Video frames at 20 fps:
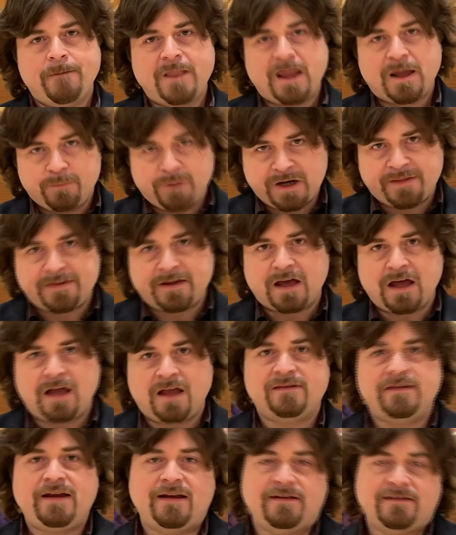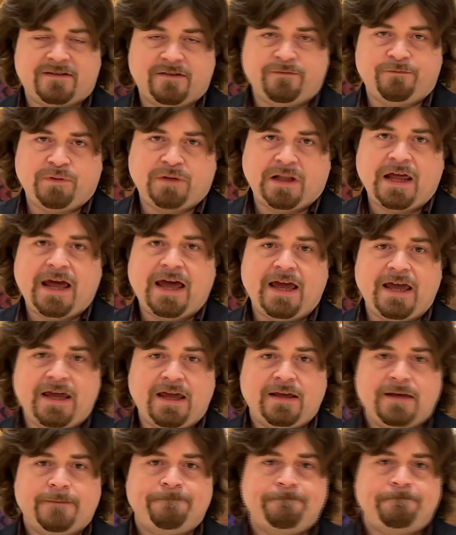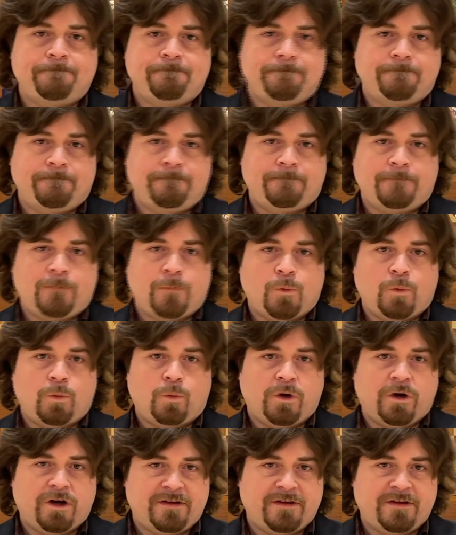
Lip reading: but in the context of play, where